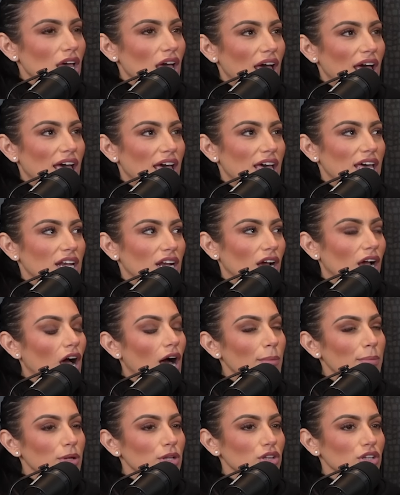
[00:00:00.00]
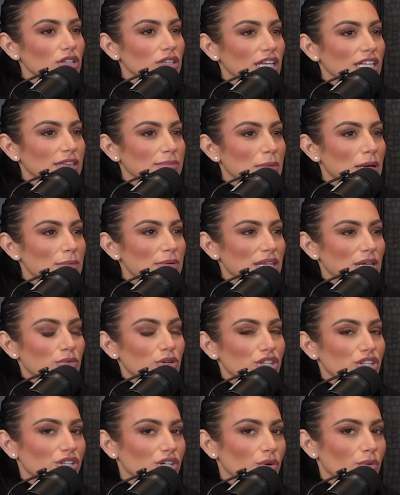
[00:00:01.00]
and a couple looked like maybe they
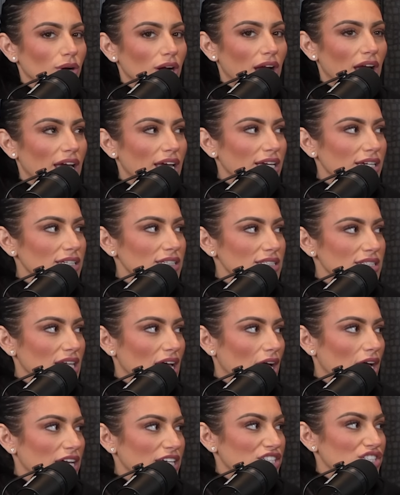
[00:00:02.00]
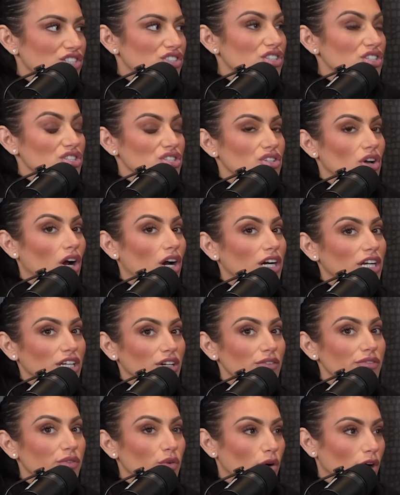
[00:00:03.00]
were newer eggs that it's just starting
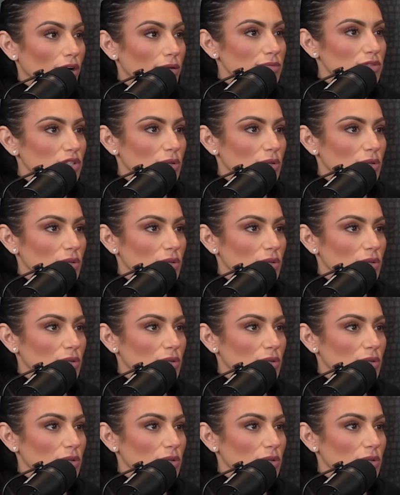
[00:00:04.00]
to form.